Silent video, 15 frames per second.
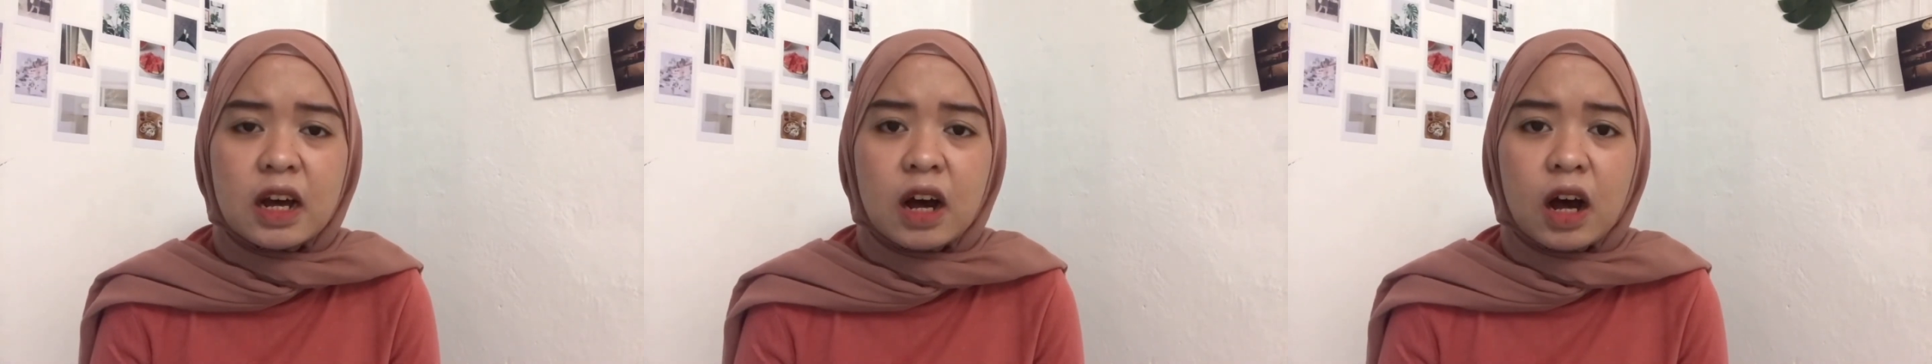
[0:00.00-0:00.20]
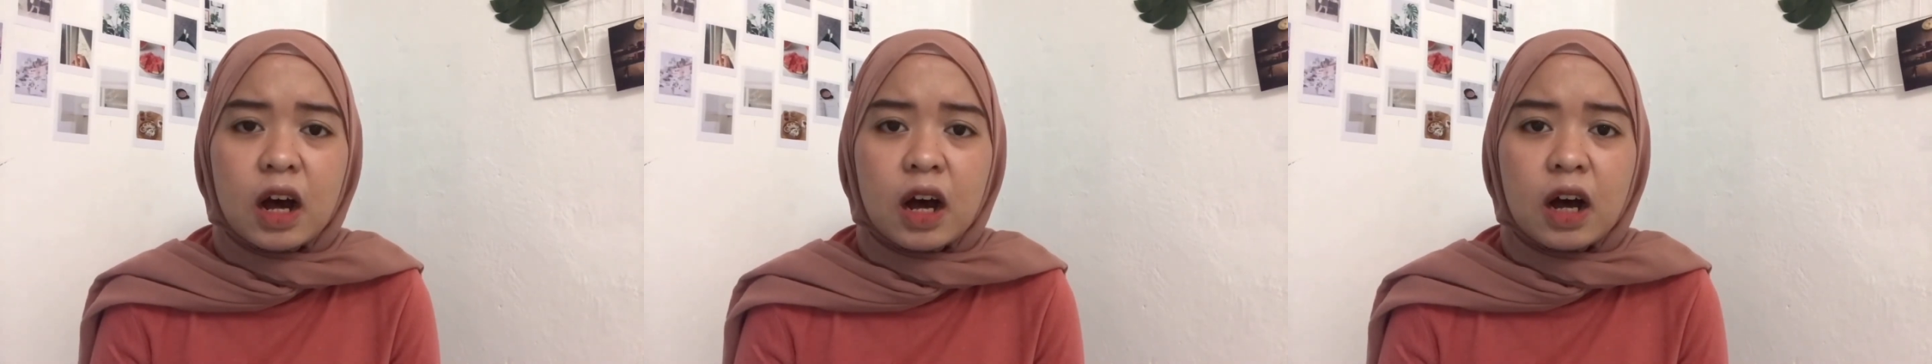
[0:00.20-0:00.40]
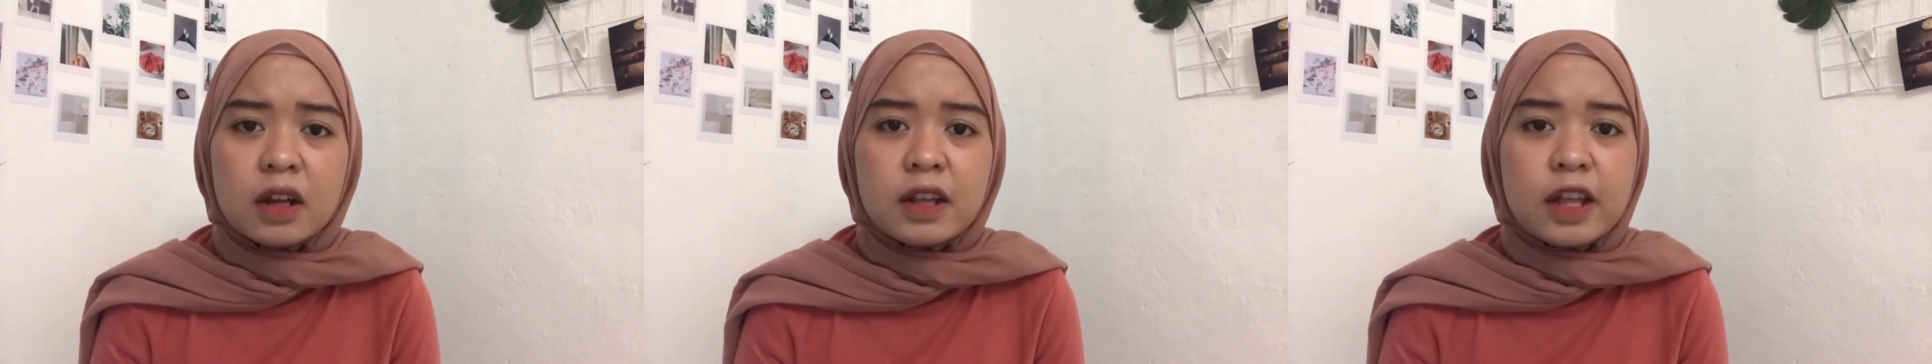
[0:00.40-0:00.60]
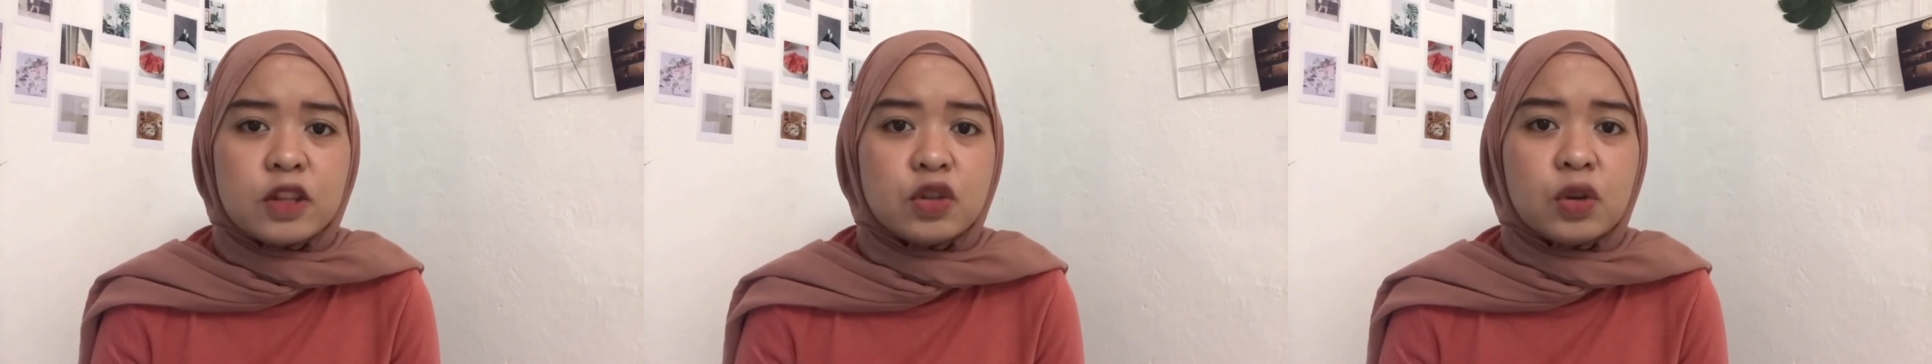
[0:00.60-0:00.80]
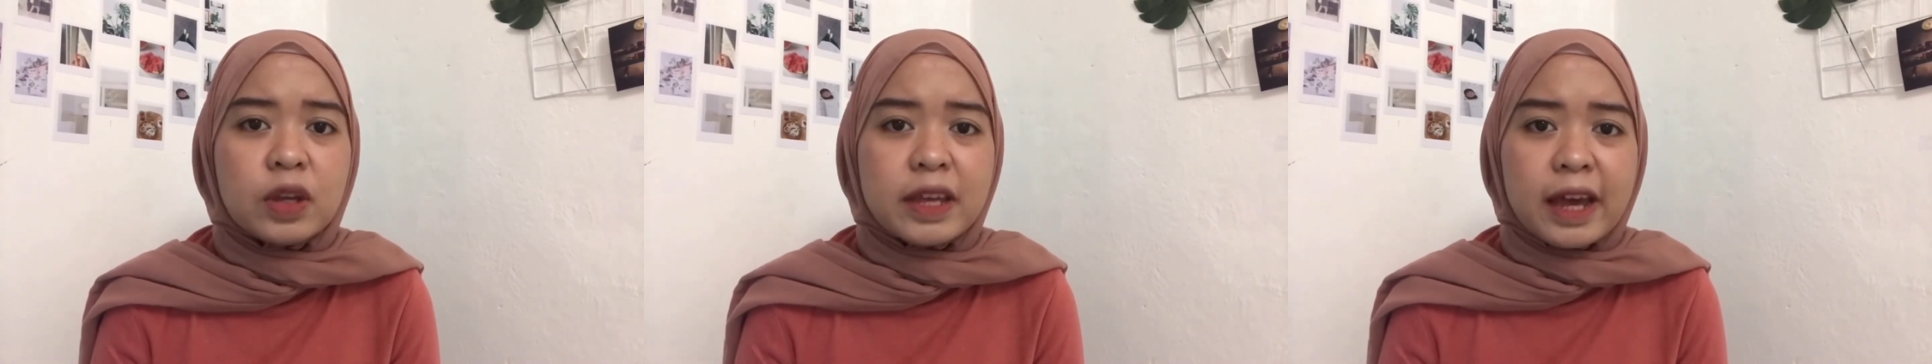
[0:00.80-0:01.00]
that
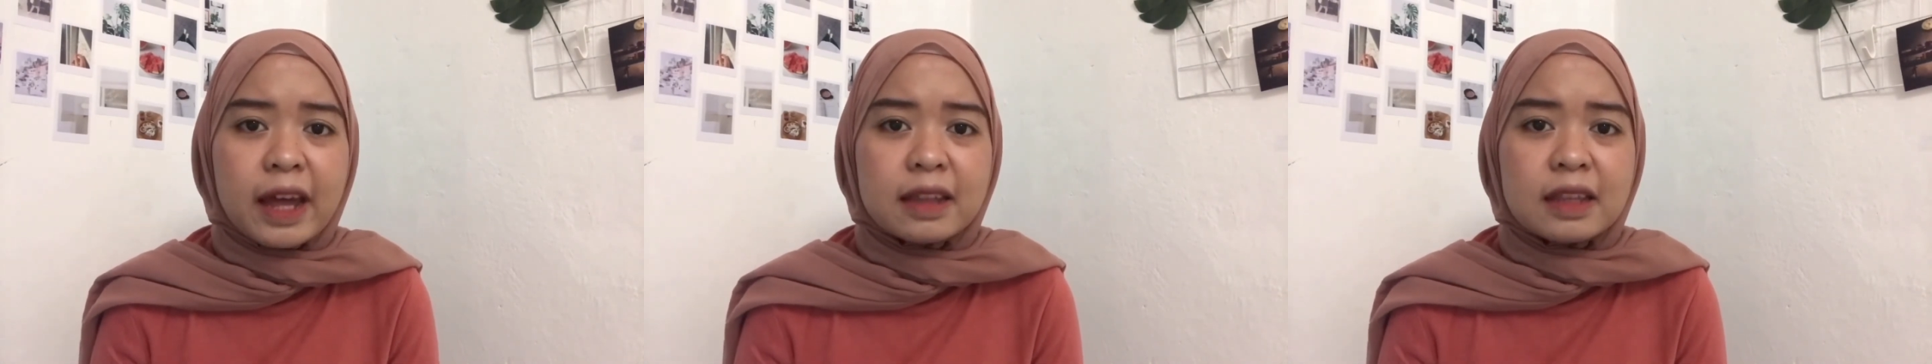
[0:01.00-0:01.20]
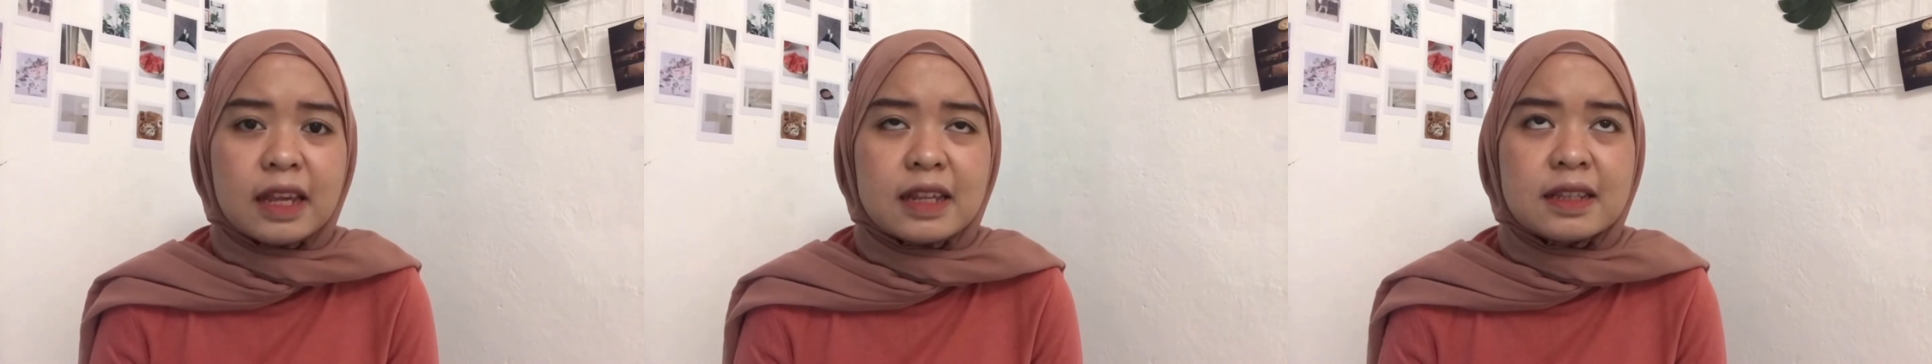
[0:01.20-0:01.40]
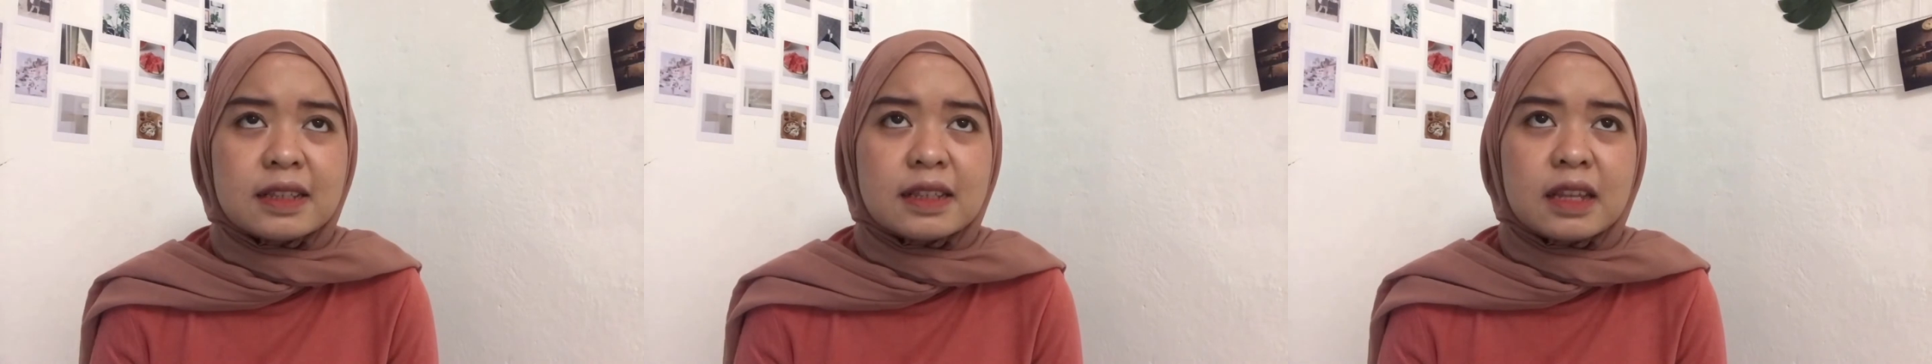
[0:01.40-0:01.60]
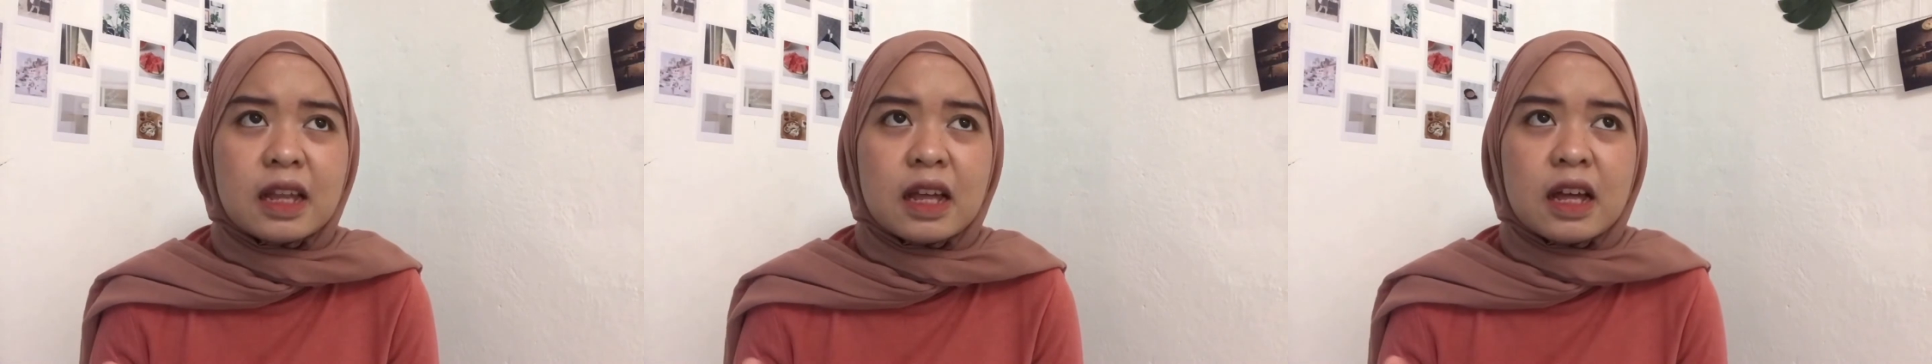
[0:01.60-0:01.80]
you get is